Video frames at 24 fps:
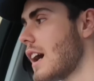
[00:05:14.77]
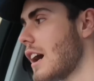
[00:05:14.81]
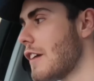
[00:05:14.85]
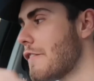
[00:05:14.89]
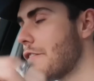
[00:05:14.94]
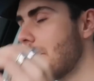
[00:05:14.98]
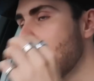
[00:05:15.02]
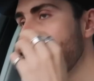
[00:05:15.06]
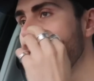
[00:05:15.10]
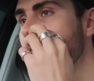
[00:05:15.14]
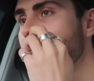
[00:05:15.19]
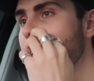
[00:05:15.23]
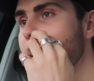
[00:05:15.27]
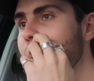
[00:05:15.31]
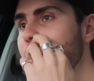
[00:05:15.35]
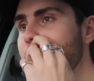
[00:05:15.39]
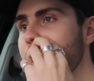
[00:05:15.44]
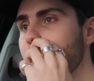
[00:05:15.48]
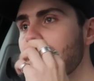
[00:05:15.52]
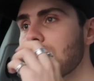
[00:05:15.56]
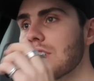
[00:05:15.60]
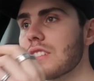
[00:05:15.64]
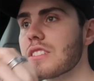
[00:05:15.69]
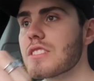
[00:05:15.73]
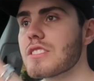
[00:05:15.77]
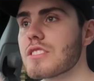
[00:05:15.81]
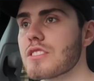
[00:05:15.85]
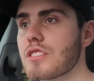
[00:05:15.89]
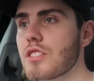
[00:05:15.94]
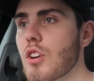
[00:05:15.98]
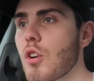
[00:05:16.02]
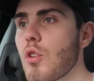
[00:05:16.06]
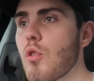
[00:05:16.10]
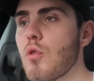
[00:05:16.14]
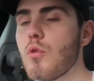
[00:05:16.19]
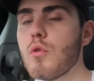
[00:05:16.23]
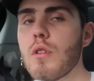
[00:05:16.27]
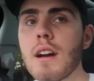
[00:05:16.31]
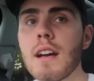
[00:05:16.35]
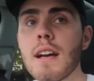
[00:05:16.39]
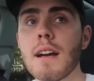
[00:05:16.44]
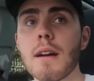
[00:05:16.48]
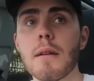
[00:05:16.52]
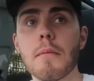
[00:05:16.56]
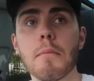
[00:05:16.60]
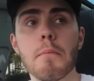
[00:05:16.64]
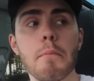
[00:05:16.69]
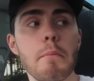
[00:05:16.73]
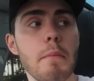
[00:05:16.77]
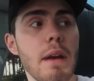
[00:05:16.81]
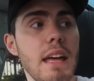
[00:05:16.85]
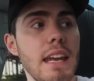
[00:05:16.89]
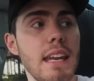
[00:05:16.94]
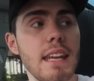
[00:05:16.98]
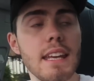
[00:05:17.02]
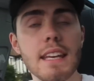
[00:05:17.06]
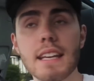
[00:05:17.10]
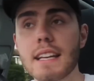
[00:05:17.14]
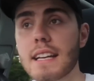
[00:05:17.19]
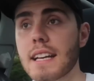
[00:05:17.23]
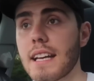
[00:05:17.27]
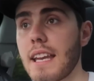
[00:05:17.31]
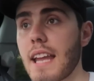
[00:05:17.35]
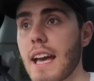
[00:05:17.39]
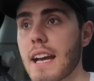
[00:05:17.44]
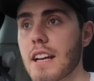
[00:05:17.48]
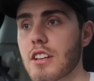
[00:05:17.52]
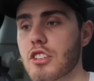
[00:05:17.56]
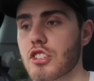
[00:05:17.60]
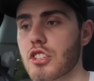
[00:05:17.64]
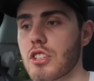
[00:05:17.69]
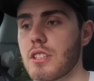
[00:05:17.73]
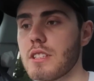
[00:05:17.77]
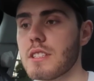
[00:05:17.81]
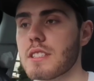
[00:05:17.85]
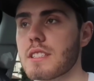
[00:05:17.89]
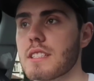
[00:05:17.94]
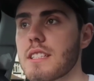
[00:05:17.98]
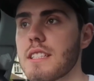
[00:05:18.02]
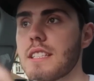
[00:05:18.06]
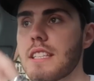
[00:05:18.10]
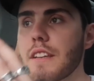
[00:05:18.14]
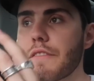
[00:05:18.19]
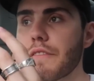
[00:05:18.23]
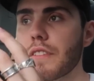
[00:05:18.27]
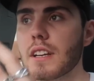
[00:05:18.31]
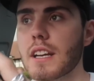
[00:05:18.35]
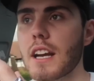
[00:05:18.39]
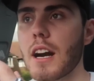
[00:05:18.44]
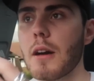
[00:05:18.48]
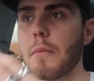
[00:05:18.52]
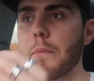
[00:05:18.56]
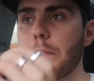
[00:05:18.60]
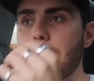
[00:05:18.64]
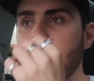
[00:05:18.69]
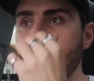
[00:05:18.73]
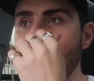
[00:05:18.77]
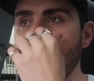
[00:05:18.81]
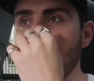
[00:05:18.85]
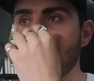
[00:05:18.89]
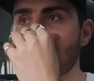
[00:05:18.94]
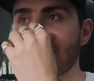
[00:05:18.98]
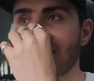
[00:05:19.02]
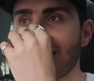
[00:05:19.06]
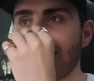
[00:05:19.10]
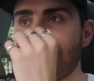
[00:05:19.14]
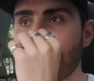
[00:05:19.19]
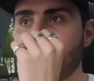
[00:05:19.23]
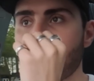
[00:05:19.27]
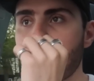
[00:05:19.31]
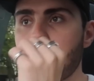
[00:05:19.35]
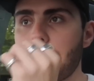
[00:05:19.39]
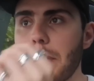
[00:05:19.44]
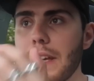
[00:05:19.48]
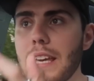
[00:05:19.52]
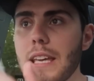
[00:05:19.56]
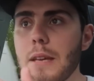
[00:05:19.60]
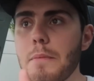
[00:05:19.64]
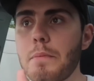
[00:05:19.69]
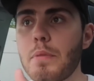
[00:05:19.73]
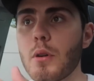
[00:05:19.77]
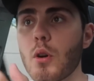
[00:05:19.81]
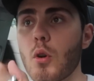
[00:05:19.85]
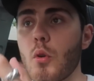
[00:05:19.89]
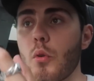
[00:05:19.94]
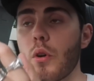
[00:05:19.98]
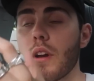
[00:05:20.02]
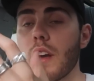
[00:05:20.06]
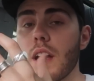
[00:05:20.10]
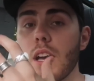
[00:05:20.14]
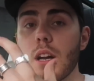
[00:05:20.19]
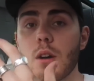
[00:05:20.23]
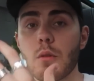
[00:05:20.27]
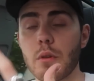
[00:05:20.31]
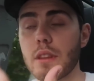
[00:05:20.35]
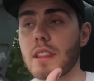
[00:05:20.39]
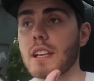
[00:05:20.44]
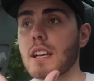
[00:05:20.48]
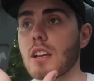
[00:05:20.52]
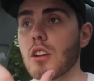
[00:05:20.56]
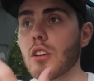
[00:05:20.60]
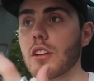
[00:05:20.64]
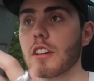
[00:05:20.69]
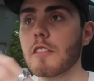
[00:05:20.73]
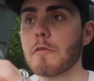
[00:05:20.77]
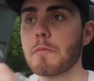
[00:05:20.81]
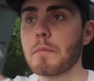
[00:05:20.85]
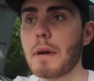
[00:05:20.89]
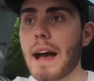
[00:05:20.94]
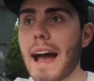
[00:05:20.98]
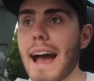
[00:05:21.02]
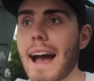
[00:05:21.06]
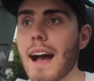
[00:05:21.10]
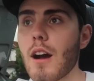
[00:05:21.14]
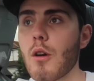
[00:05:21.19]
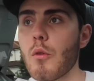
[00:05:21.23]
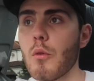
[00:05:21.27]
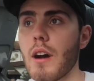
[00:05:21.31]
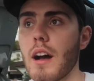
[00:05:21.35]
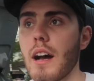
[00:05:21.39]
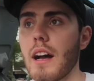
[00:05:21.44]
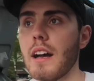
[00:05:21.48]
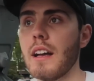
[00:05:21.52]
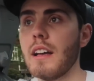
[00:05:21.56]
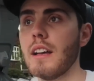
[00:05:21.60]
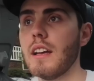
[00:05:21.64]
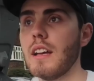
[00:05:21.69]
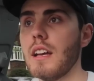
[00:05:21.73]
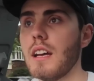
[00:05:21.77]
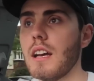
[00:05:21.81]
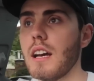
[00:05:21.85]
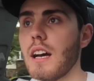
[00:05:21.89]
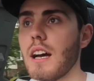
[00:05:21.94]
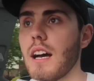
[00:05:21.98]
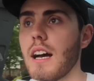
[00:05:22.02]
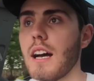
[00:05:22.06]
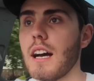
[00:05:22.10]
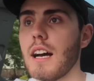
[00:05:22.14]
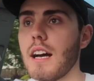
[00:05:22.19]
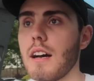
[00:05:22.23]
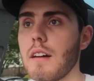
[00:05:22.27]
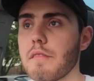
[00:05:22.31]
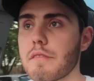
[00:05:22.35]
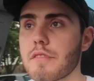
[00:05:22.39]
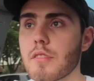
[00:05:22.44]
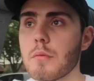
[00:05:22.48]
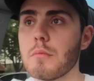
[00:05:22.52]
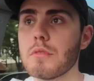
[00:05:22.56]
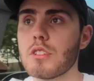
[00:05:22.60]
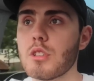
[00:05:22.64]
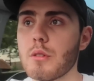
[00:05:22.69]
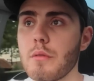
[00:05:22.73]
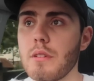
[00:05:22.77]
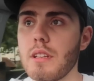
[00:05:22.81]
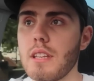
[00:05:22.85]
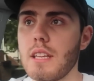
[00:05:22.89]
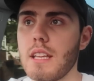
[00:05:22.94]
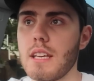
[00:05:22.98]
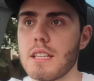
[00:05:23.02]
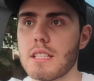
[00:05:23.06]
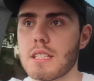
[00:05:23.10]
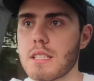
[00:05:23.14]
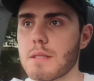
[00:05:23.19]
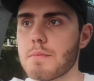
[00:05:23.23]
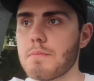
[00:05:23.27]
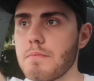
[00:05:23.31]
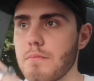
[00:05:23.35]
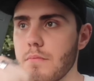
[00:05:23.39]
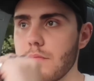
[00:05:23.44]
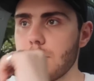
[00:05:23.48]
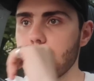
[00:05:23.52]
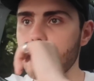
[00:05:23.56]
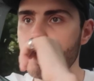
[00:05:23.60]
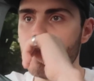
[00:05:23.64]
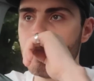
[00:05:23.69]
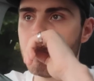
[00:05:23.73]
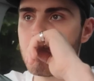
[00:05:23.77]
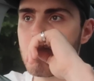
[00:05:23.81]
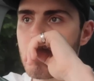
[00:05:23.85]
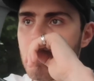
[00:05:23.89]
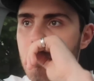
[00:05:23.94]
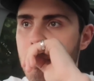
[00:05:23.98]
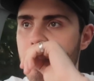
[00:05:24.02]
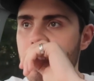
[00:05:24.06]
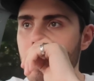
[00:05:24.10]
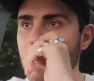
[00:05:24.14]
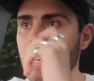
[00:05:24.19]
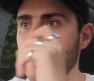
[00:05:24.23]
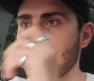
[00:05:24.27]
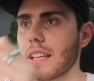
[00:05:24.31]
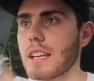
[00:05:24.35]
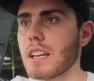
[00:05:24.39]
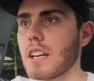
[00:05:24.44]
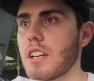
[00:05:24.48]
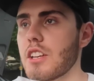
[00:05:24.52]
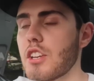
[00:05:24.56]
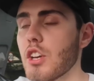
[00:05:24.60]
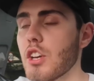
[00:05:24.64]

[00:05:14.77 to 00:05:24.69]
I feel like I've got so many connections to different companies, to different people, with a lot of power from doing this YouTube thing that I